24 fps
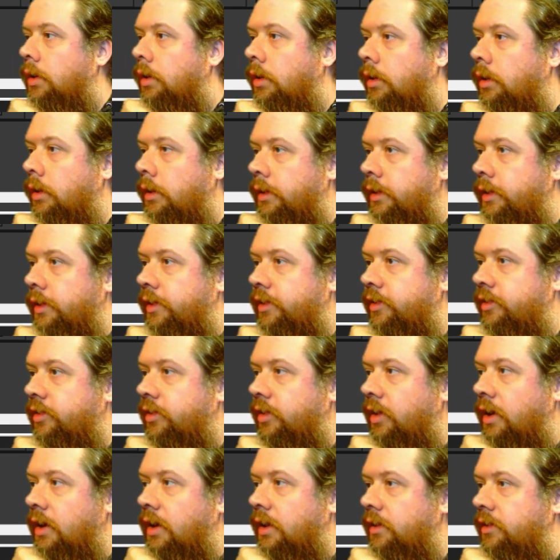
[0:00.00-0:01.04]
All the
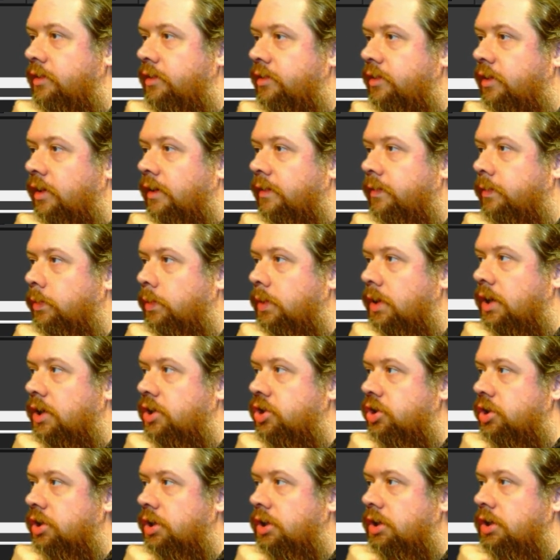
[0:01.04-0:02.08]
settings stuff will get
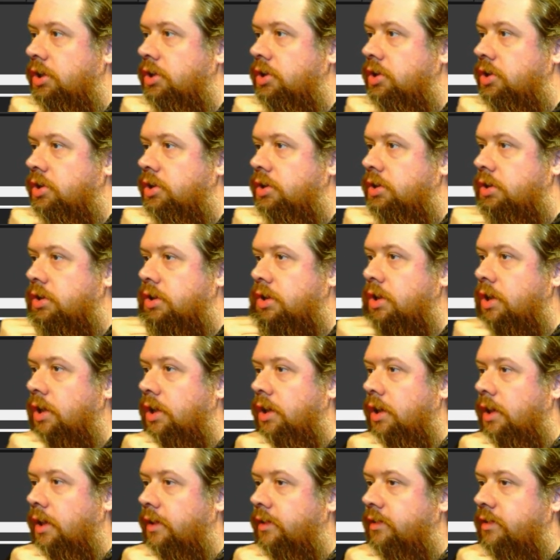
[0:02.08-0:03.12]
changed
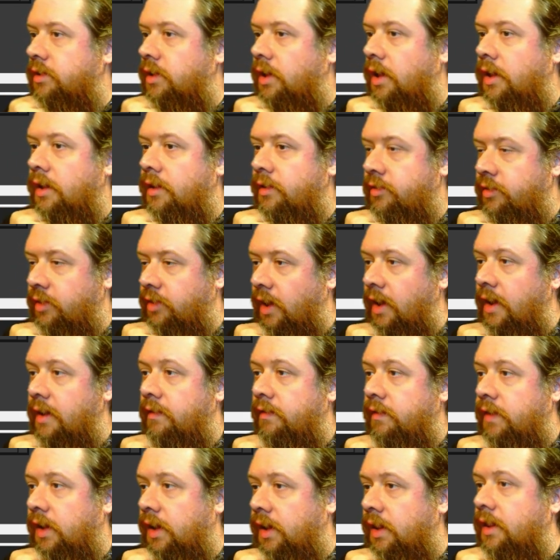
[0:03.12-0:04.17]
in the
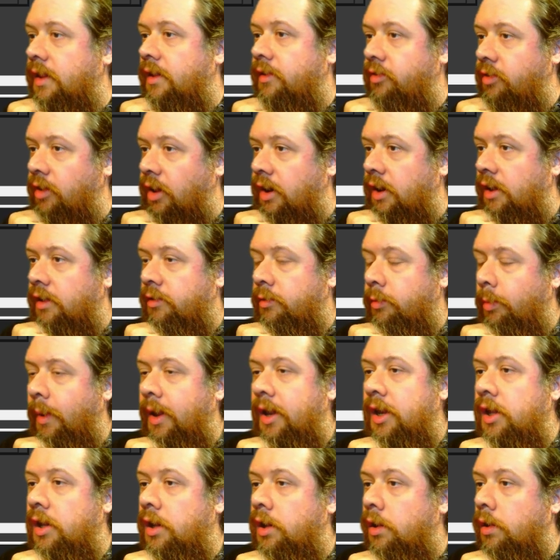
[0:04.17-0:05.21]
saved in the settings
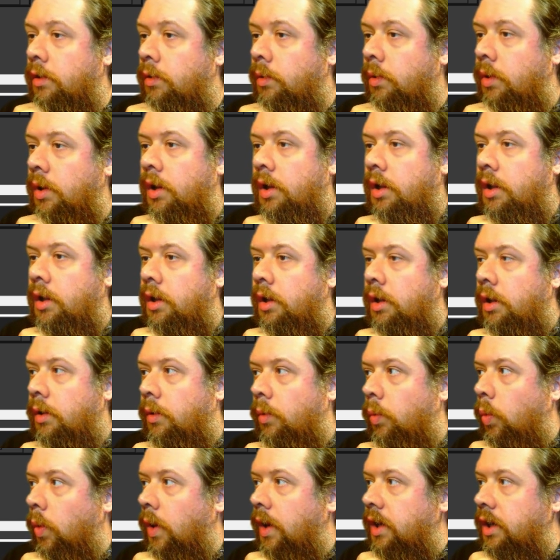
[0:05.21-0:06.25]
menu
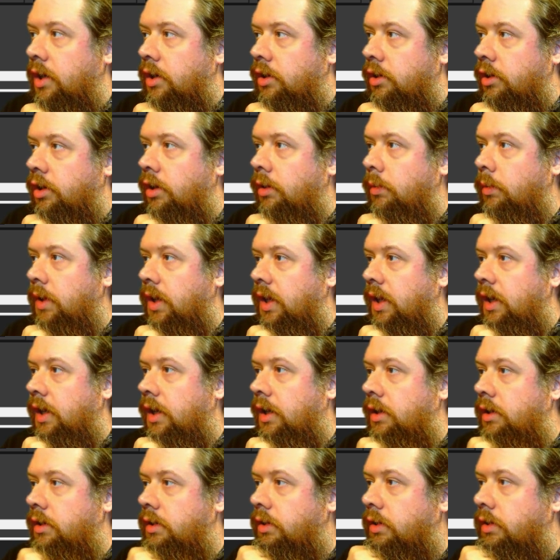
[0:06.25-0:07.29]
when you're doing
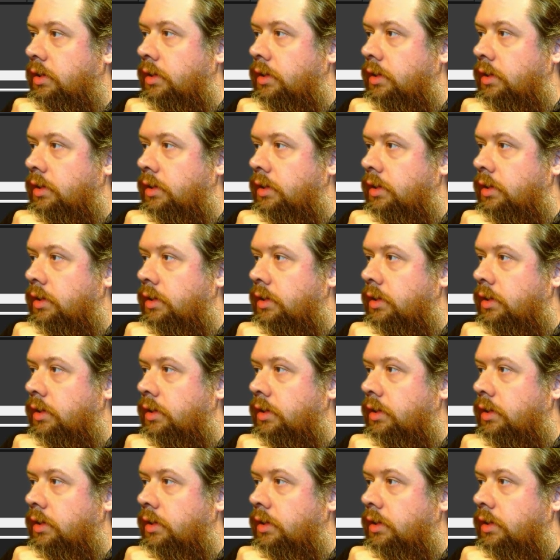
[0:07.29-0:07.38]
it.